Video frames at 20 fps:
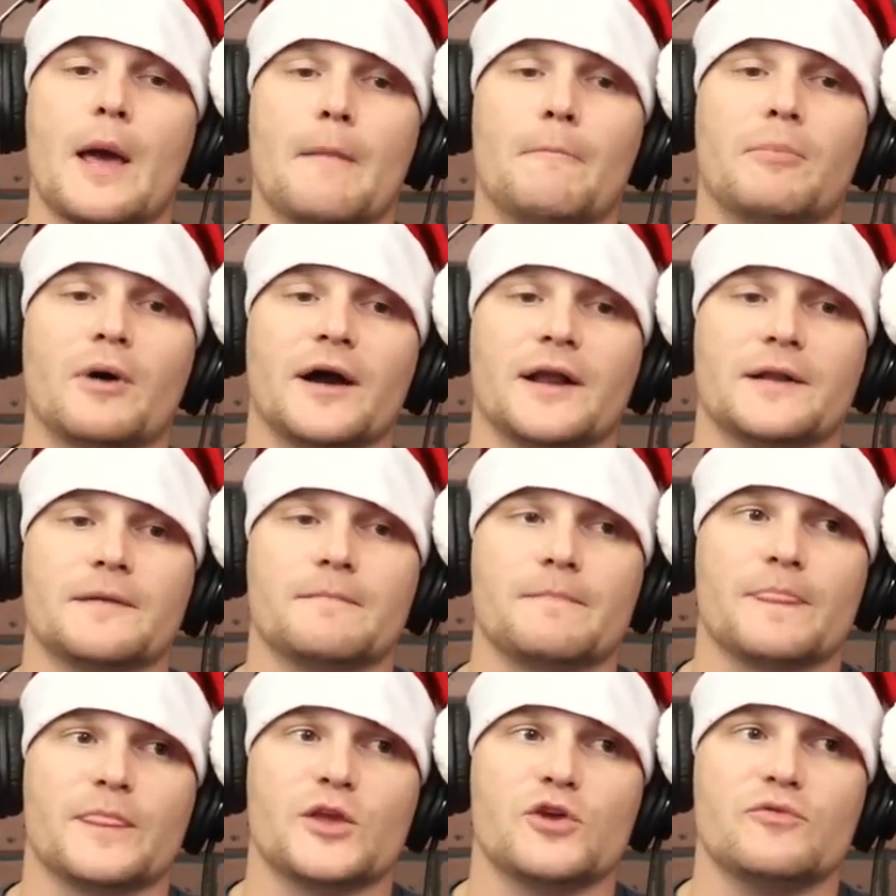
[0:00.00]
But
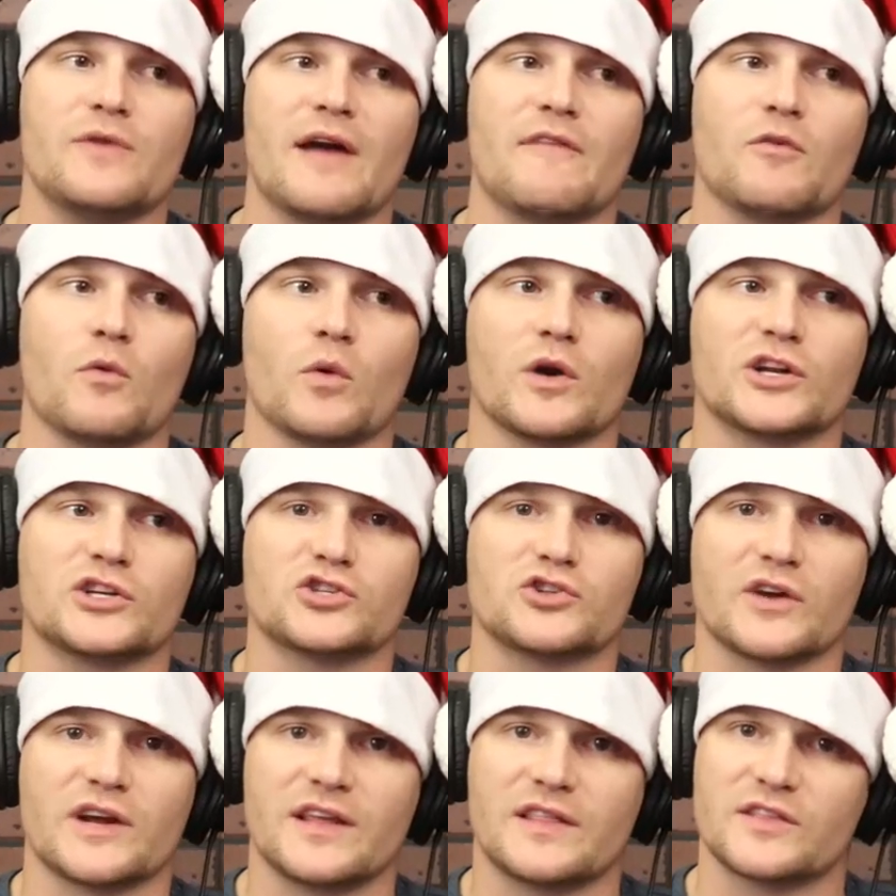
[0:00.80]
you never want to
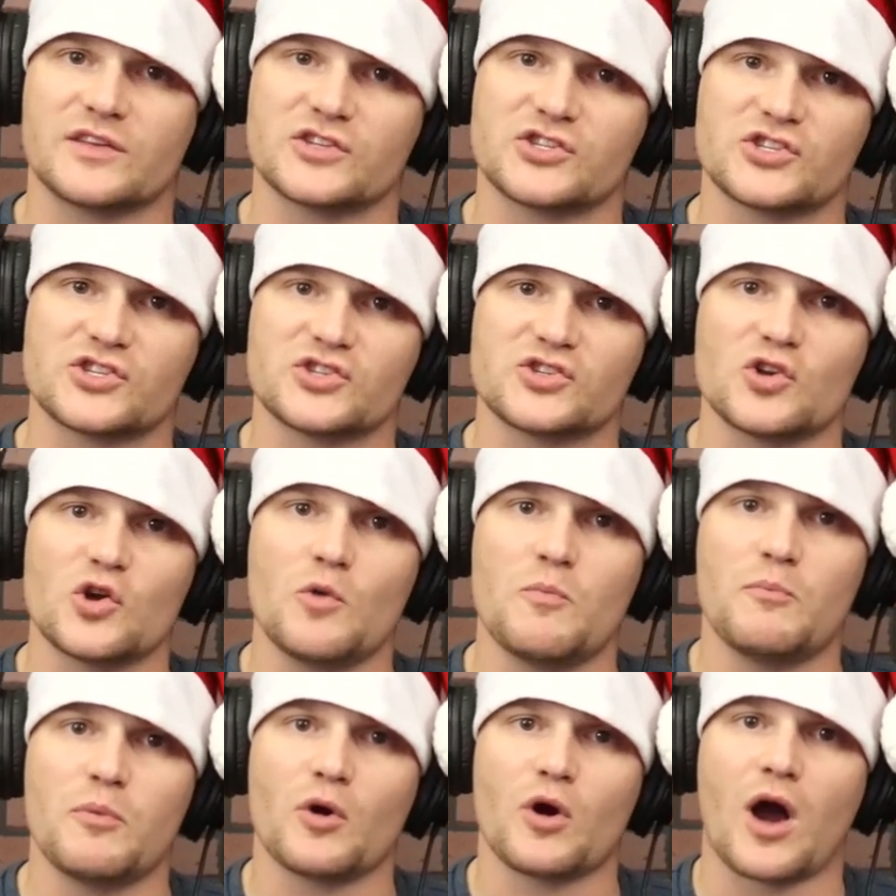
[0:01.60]
drink the
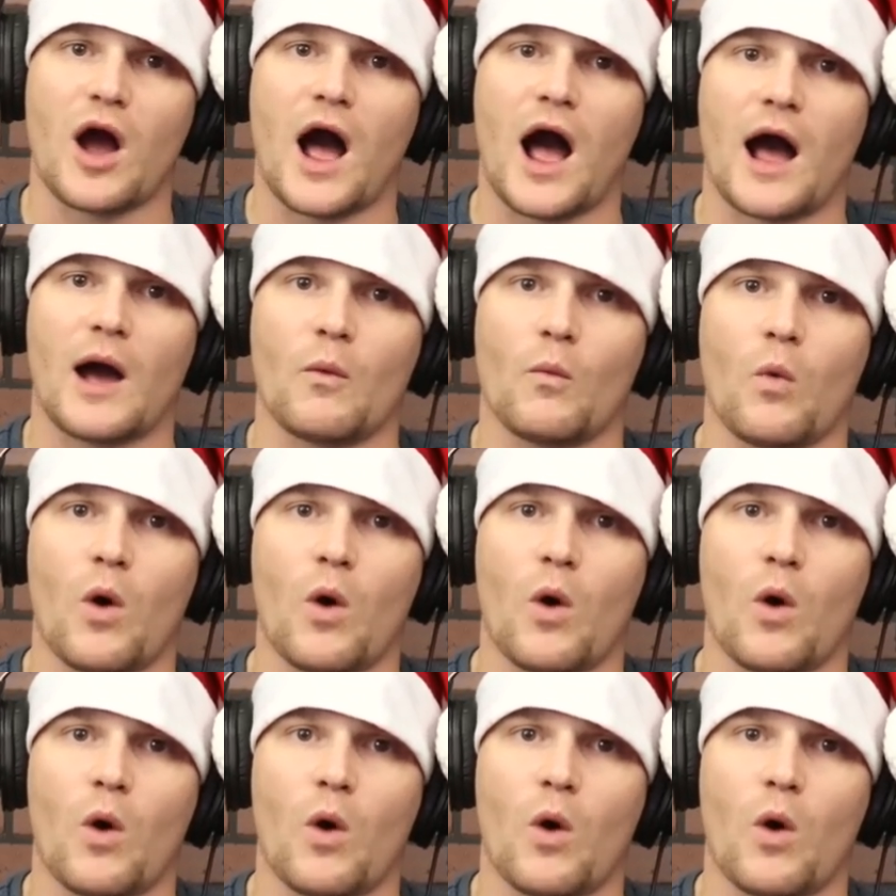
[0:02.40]
super hot